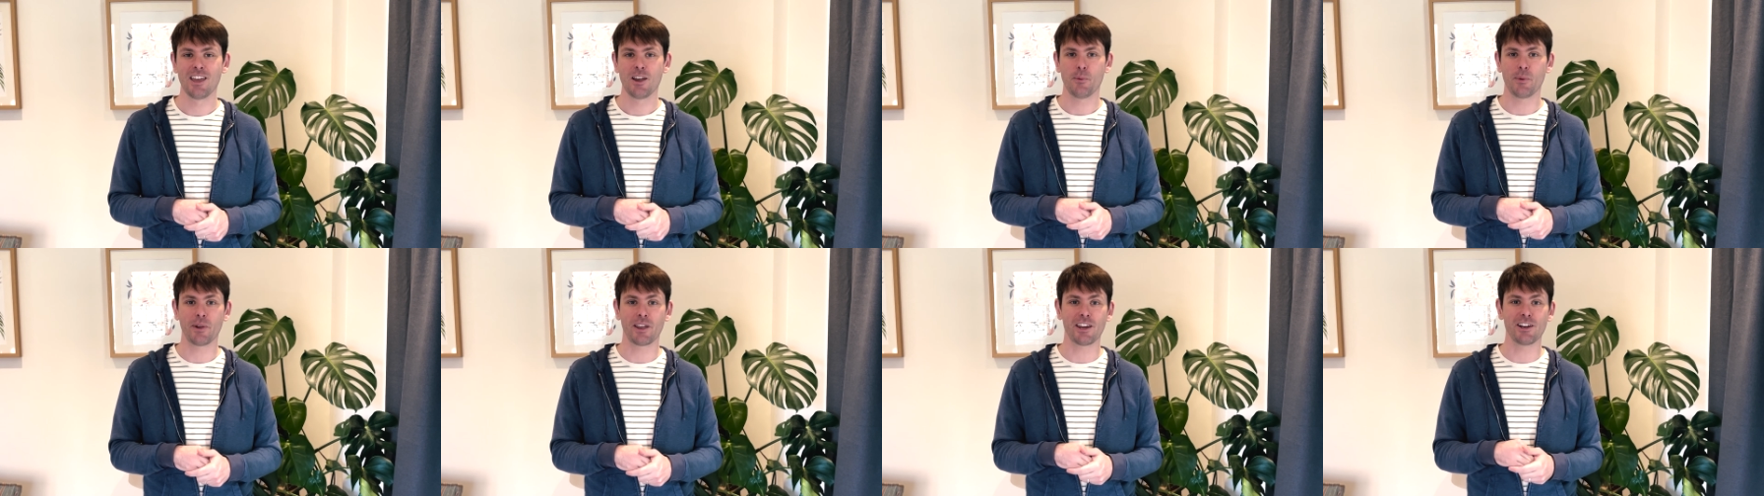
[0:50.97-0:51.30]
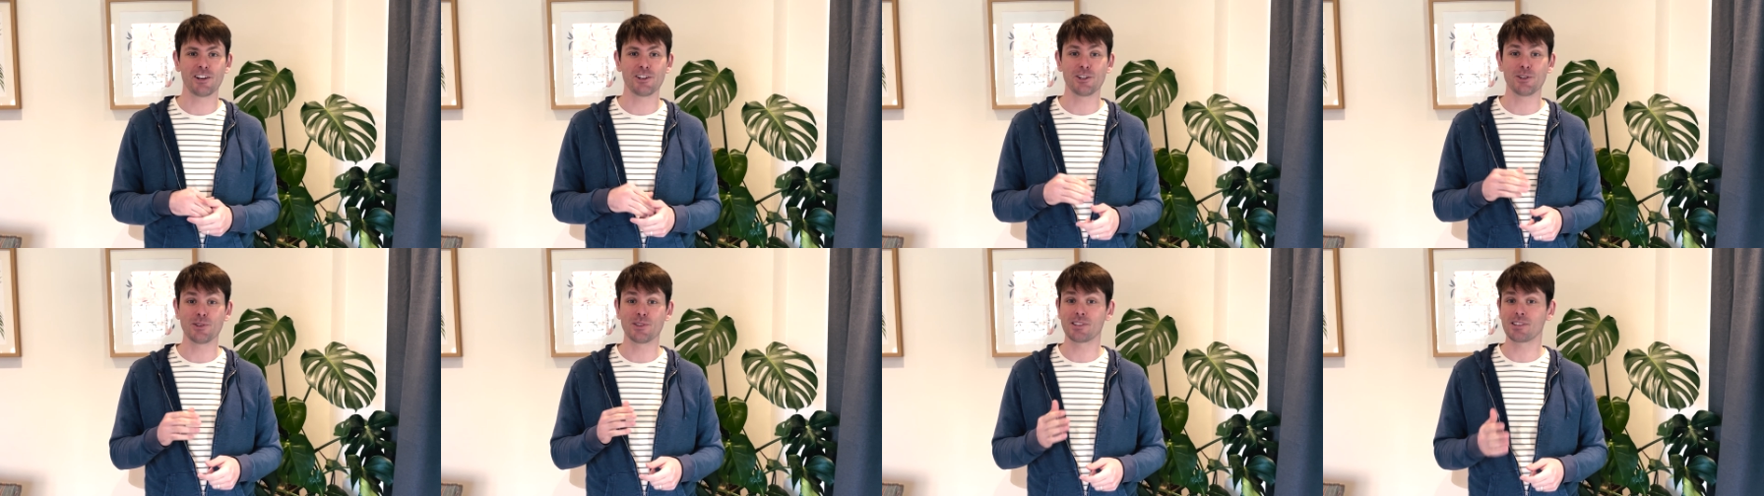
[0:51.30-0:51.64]
We're going
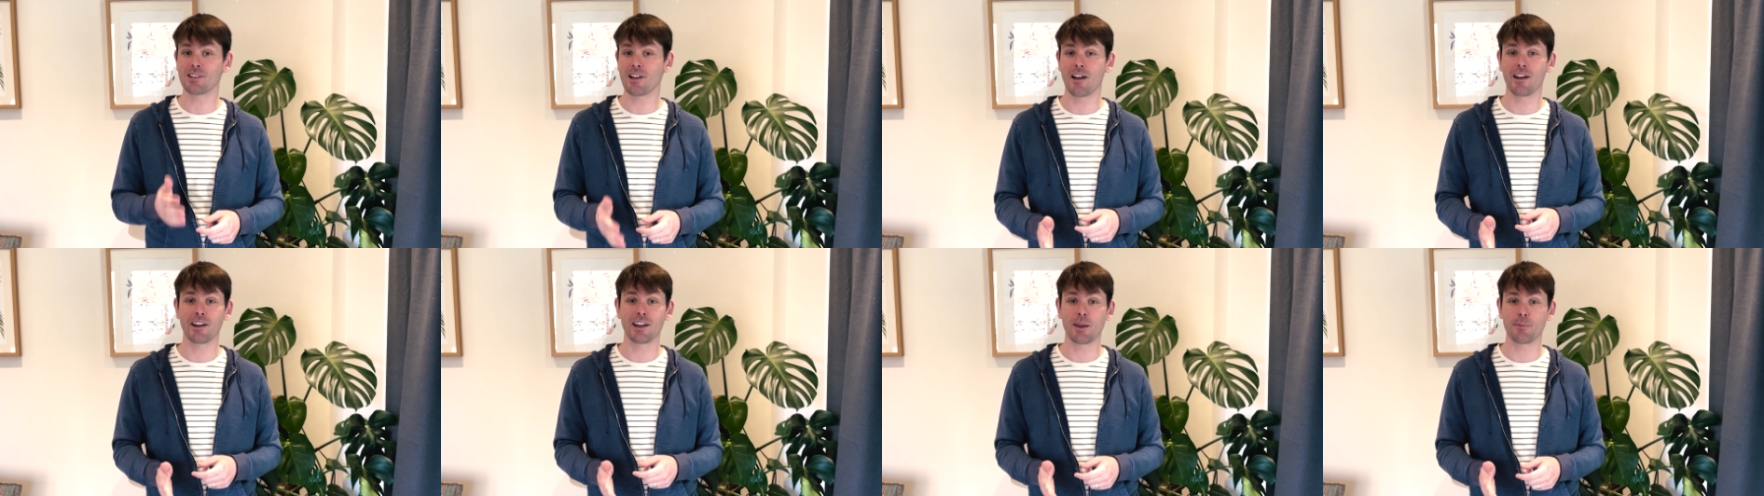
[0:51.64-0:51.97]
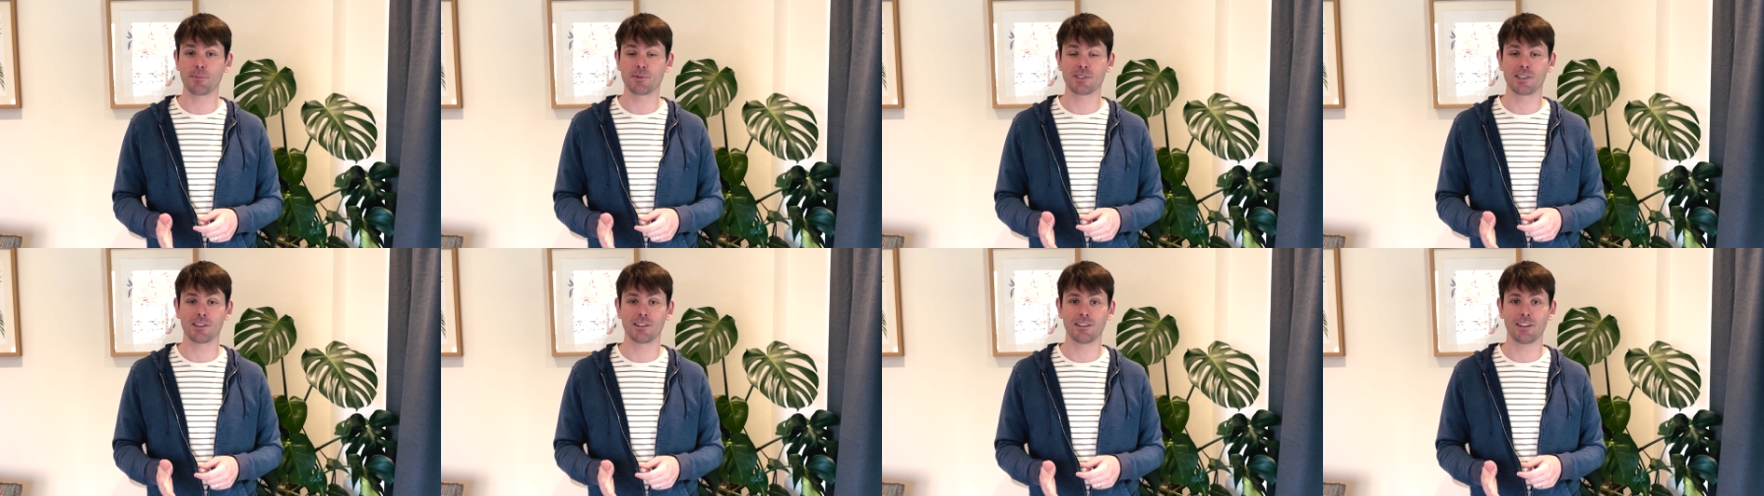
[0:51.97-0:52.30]
to do Sign
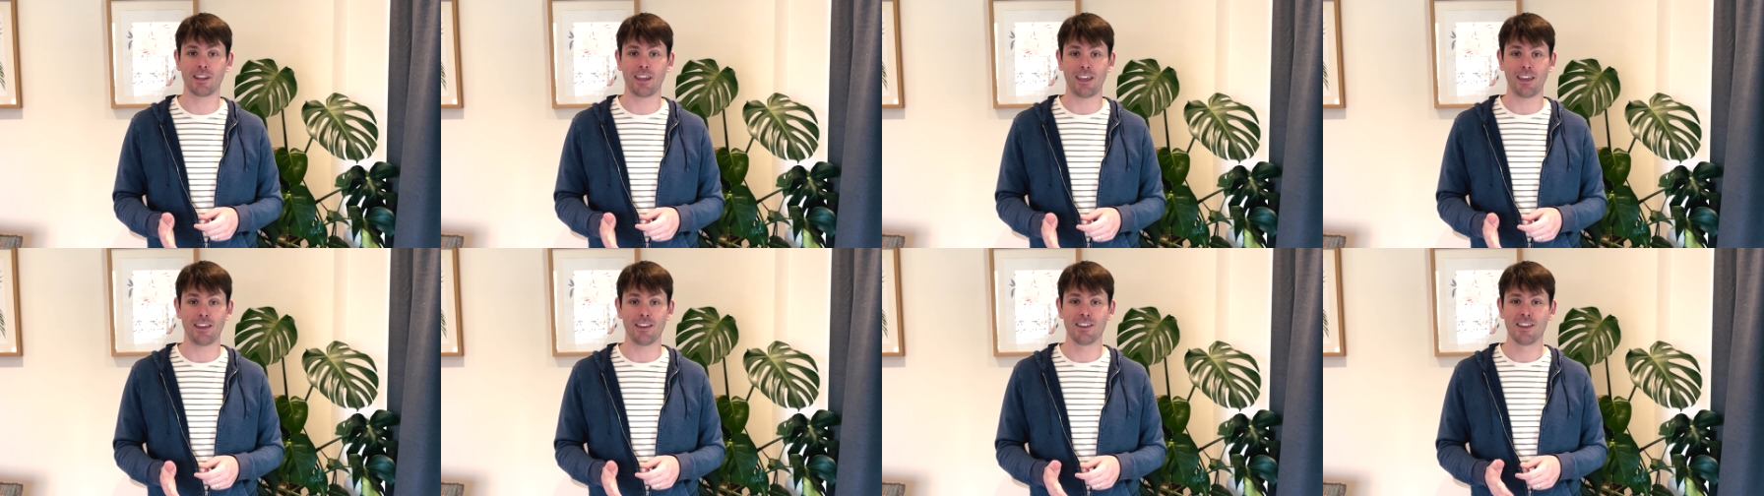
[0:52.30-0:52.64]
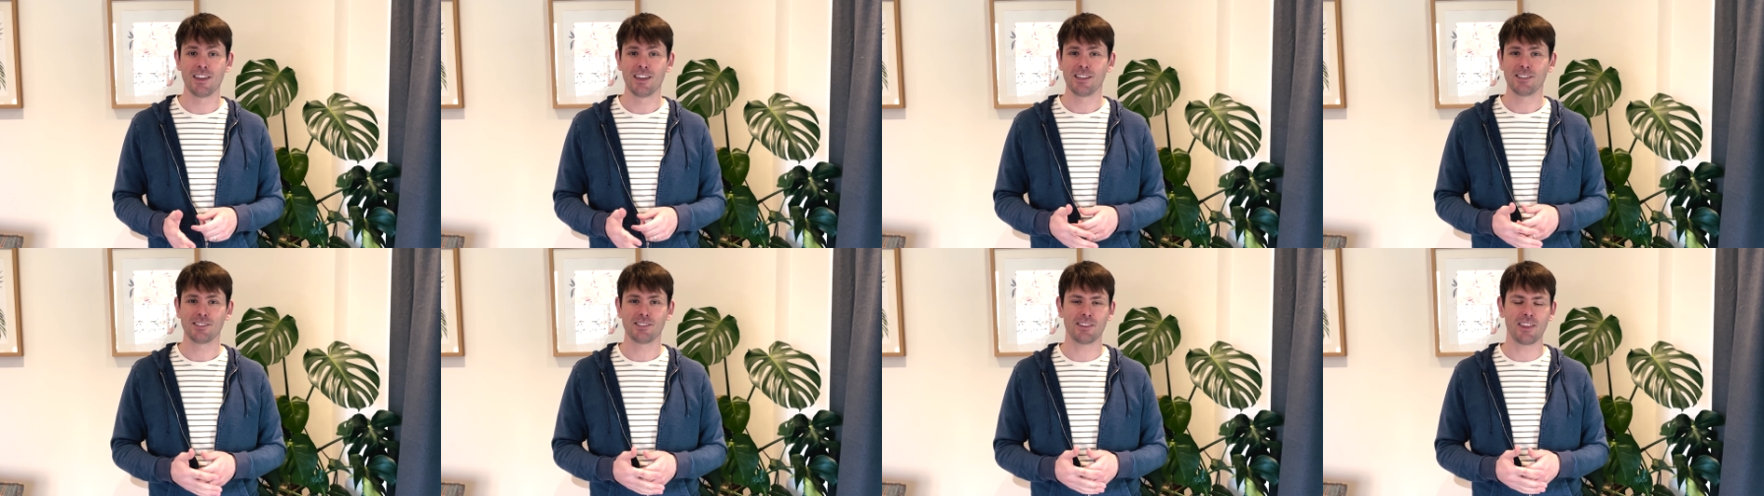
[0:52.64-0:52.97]
Up Sunday.
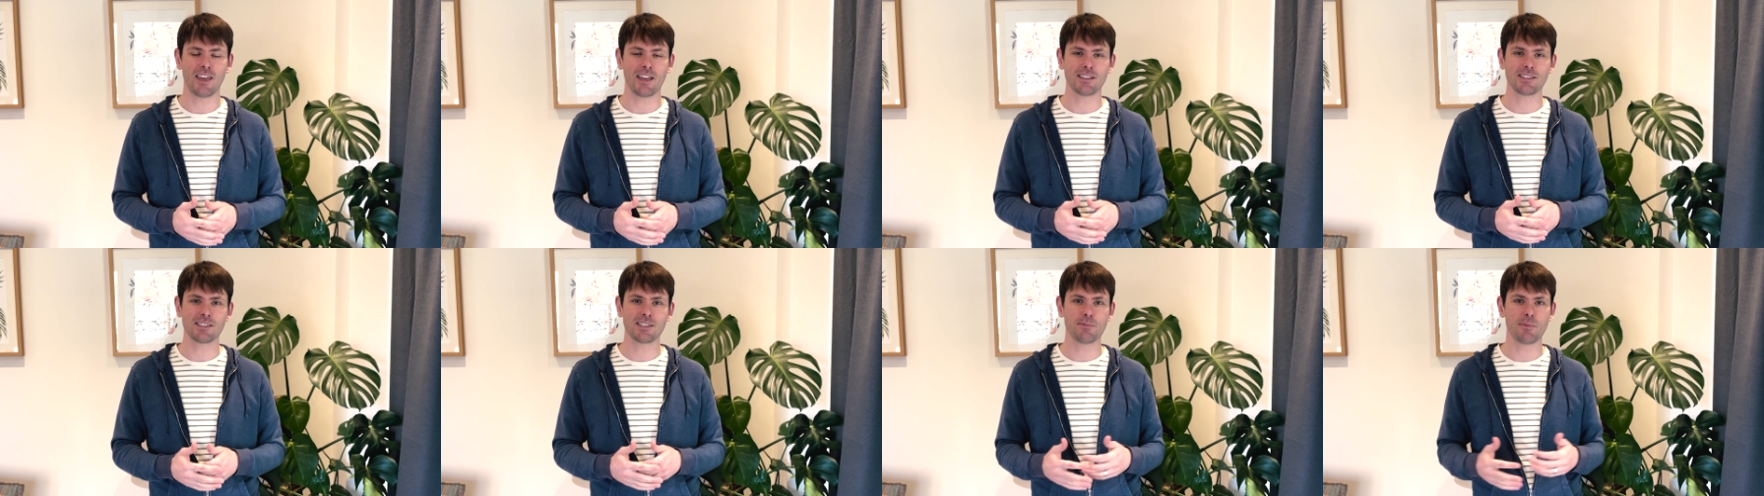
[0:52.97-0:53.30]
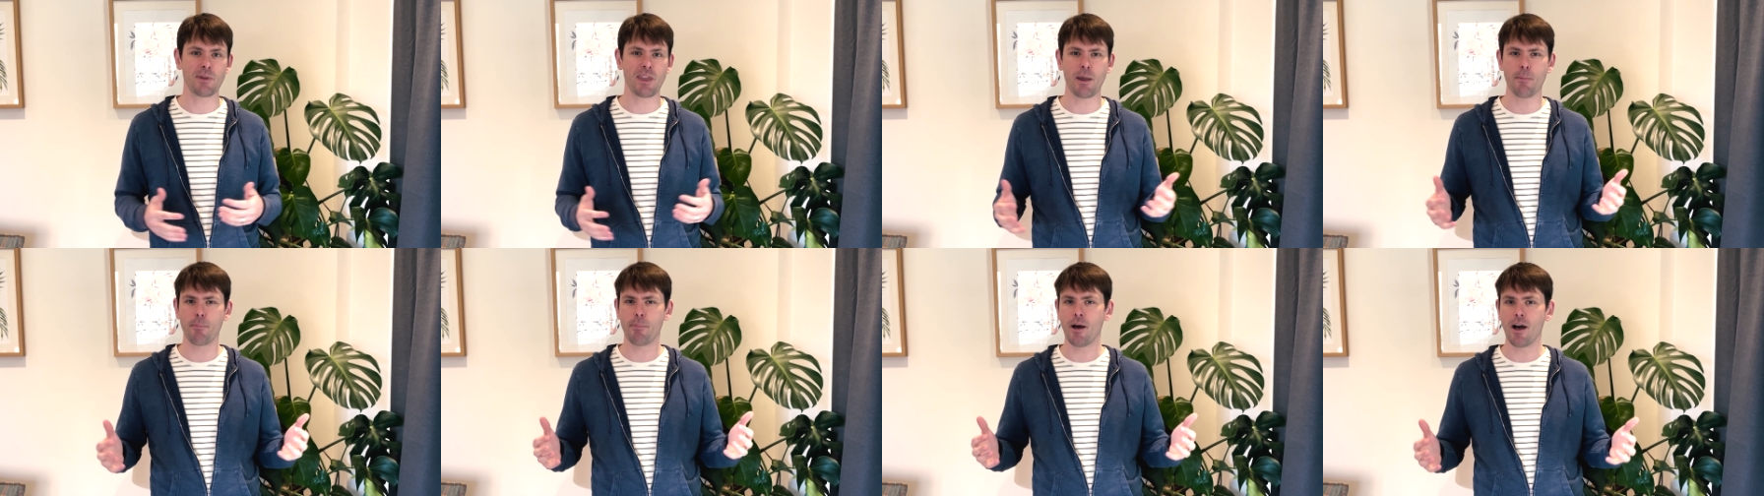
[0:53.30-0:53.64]
So that's to
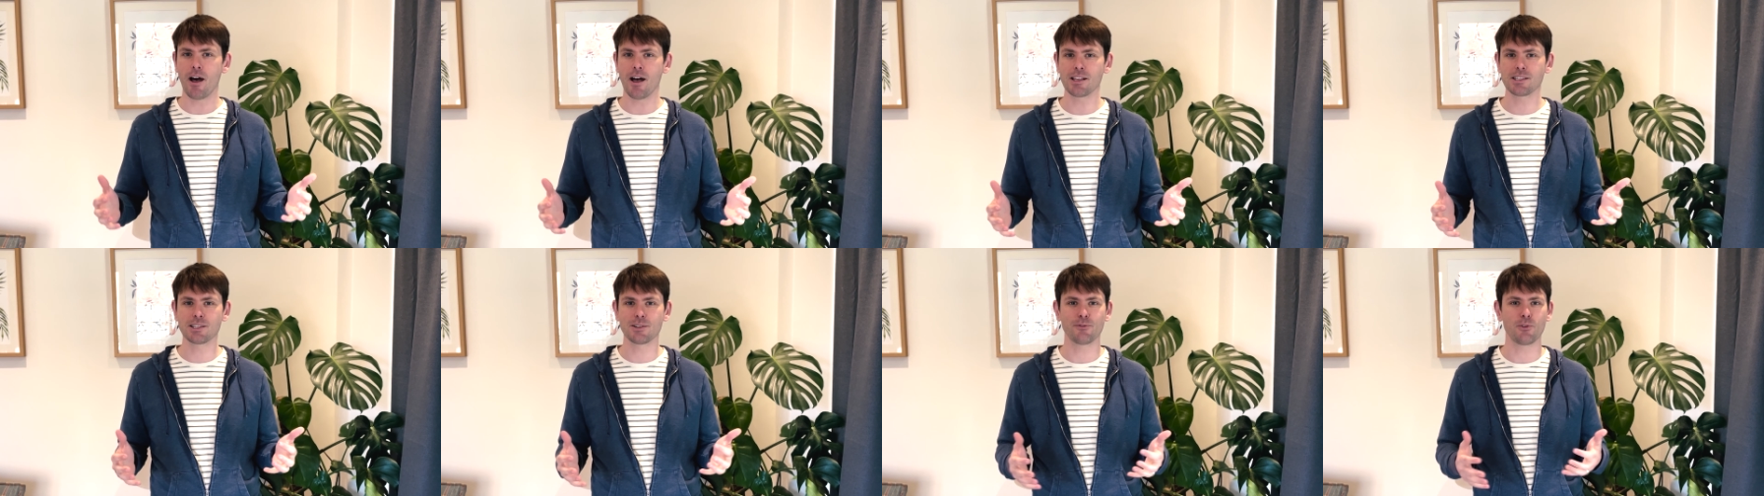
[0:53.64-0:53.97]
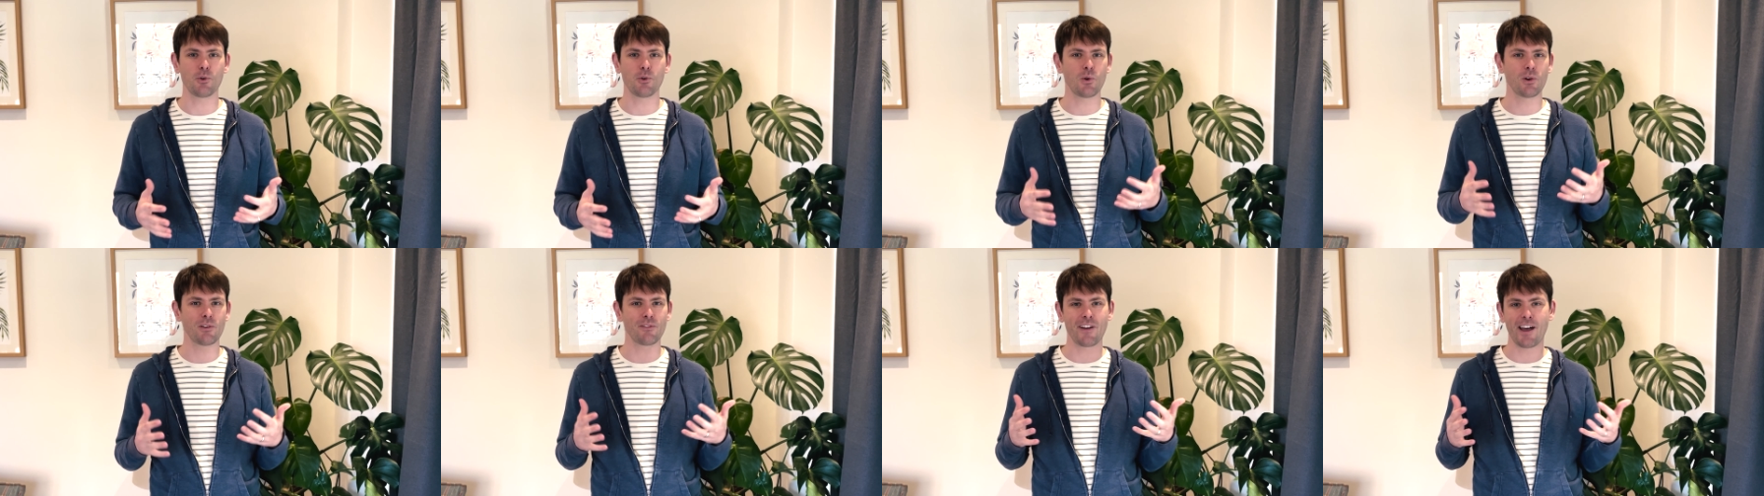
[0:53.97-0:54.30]
be a part of
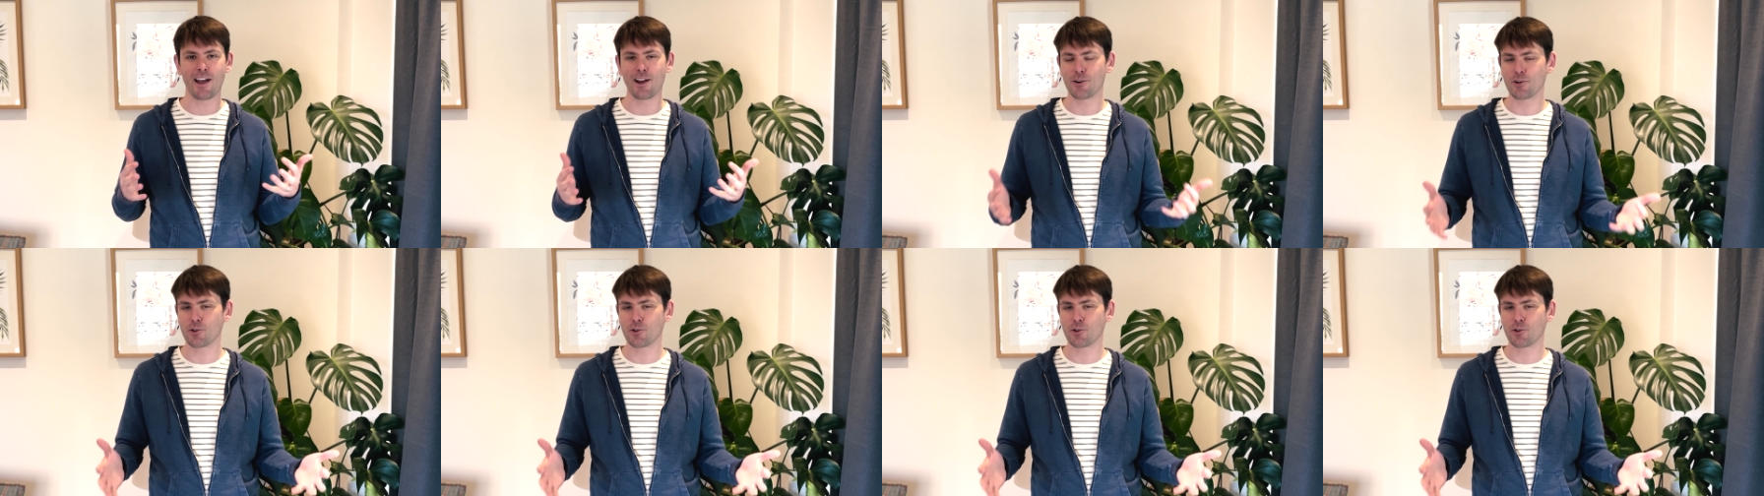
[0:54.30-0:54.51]
all of our